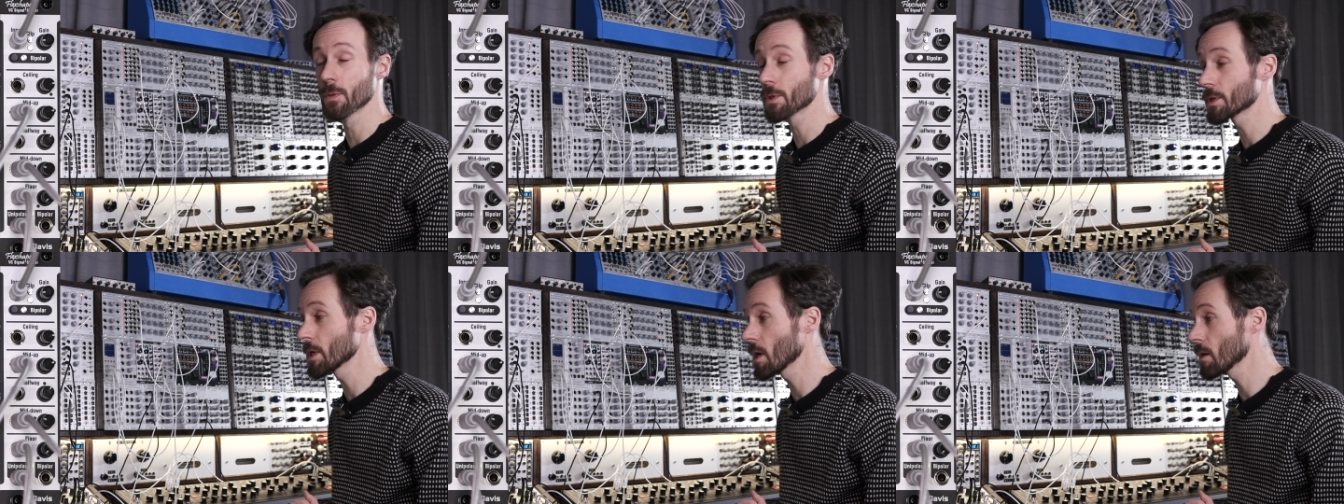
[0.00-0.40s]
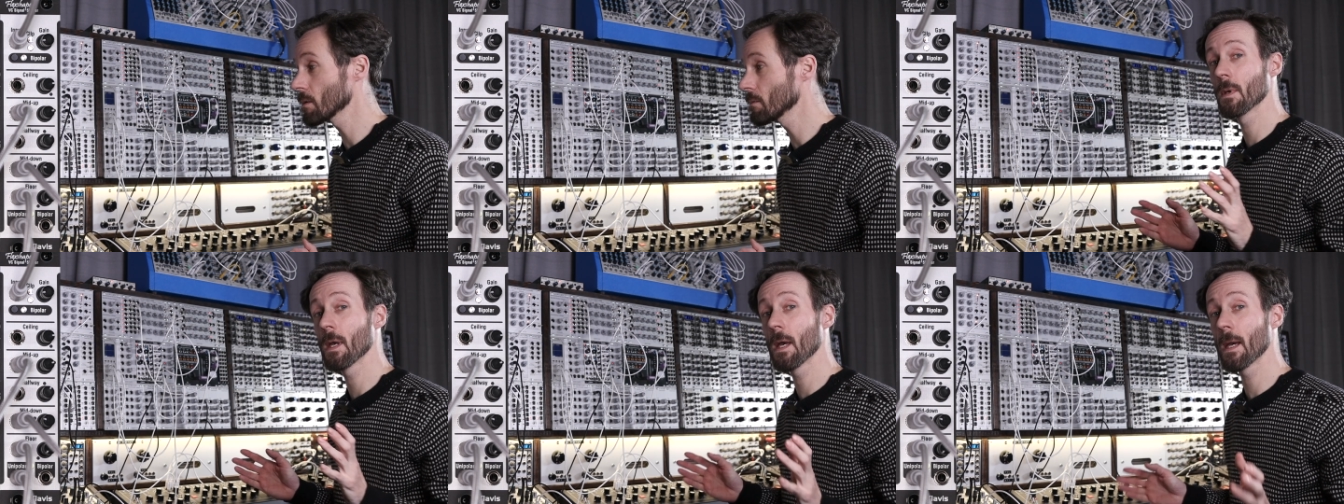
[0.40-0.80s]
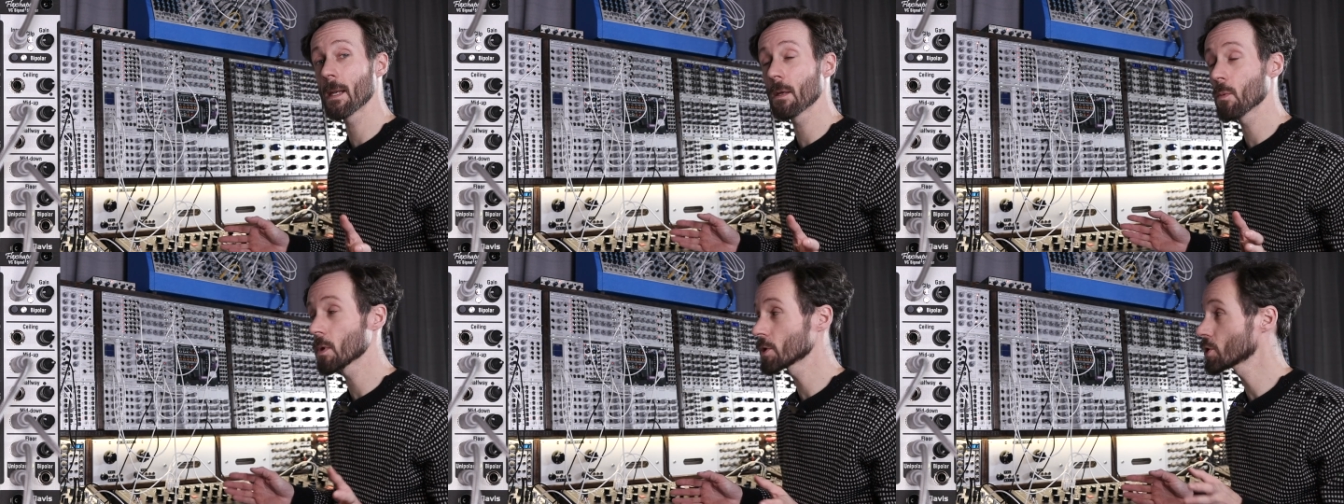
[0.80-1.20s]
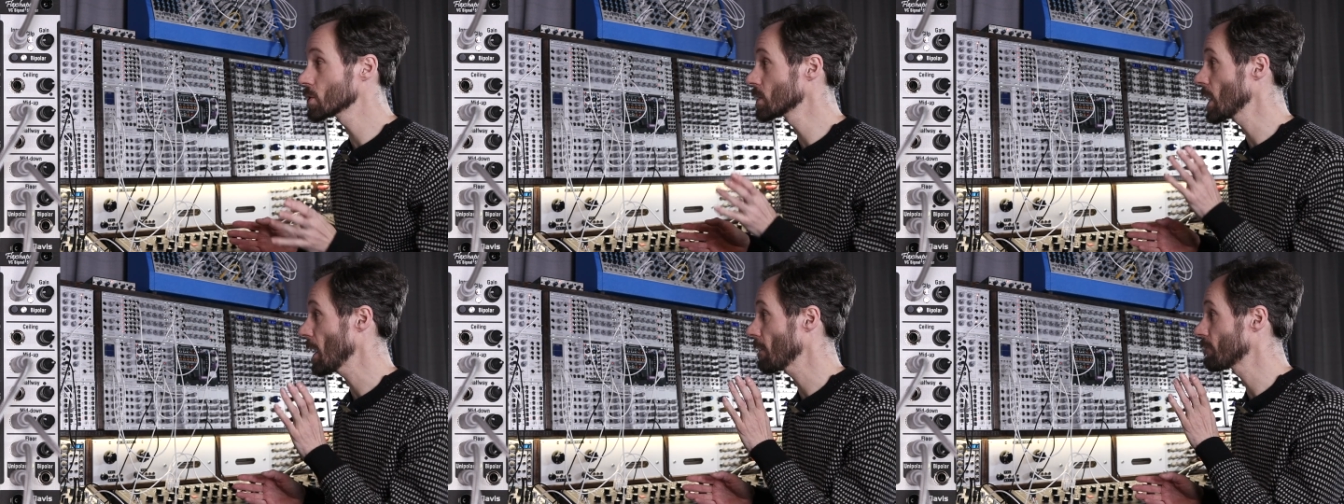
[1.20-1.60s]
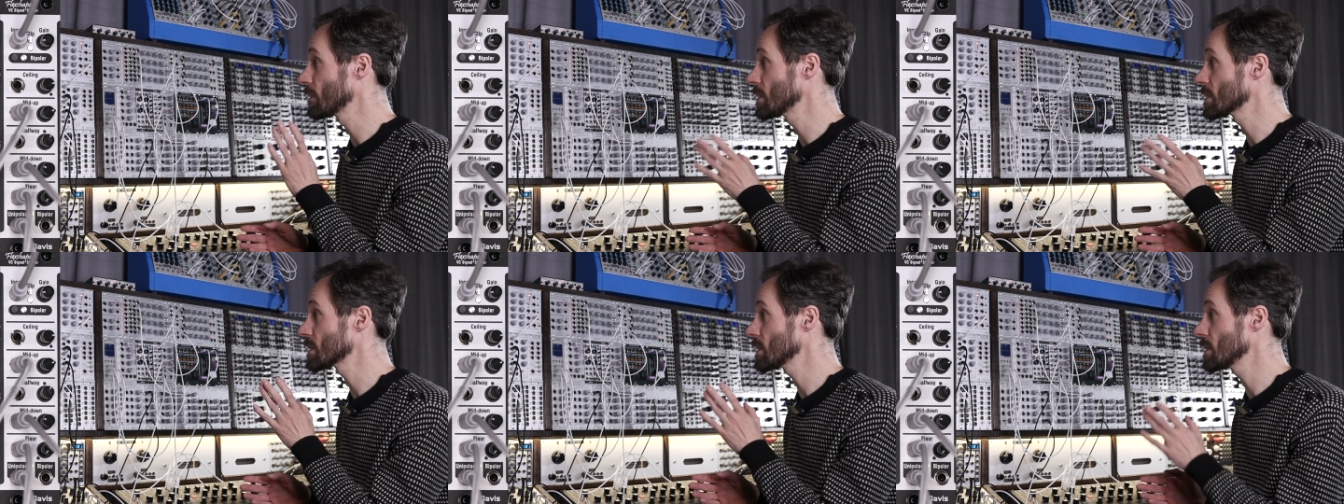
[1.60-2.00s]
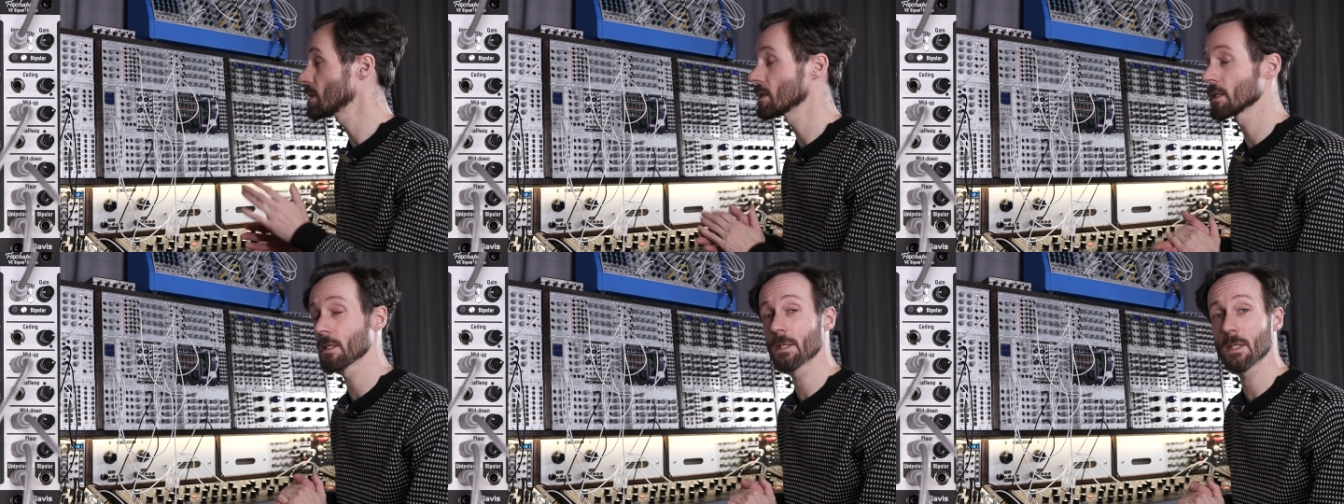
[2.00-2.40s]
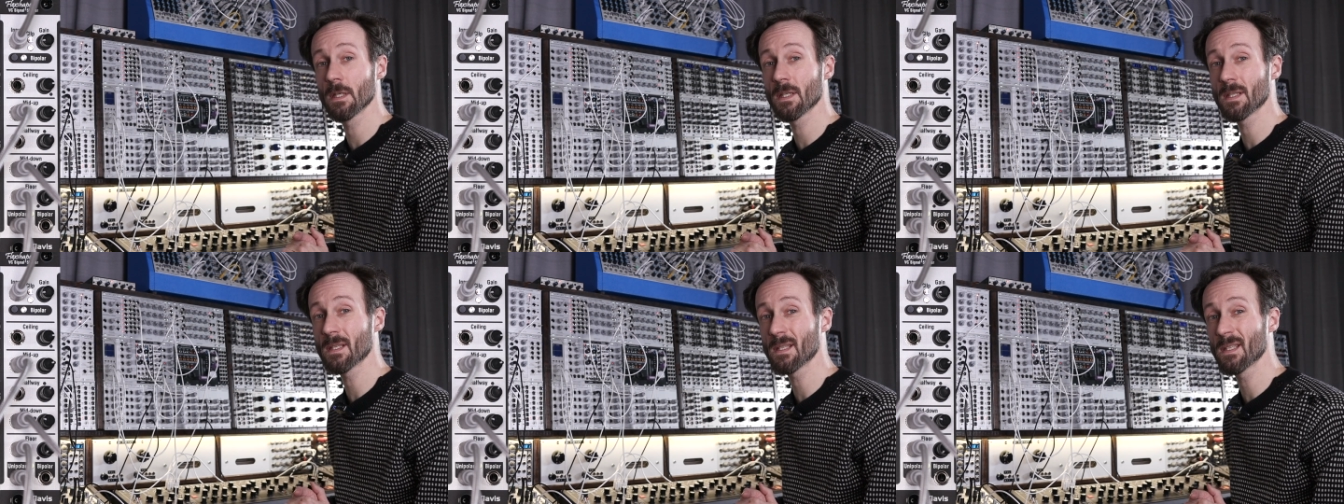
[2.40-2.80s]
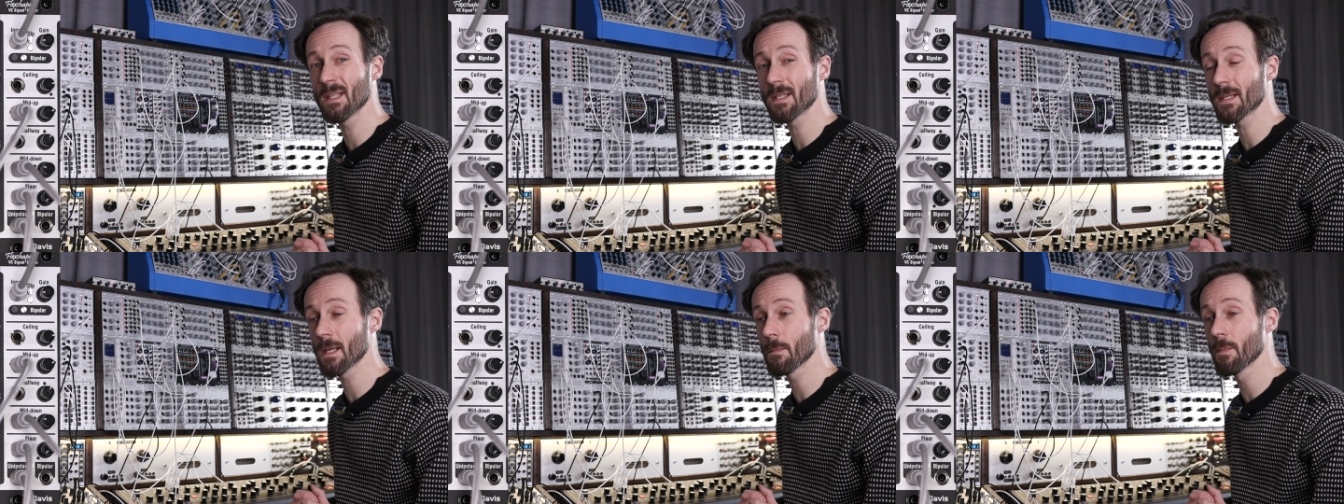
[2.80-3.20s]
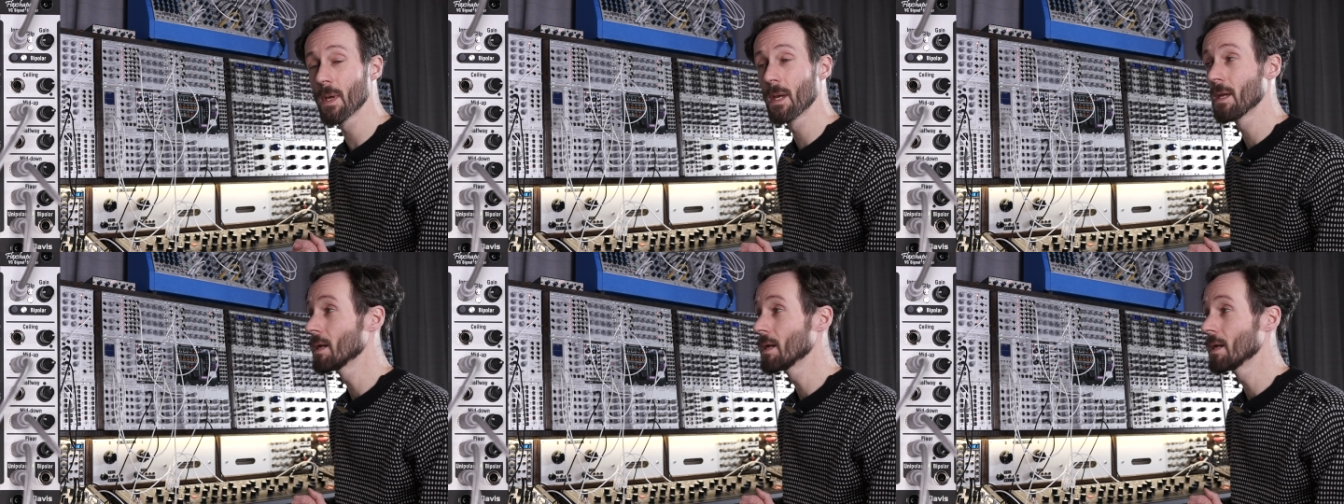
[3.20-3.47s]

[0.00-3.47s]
So anyone should have this in his system.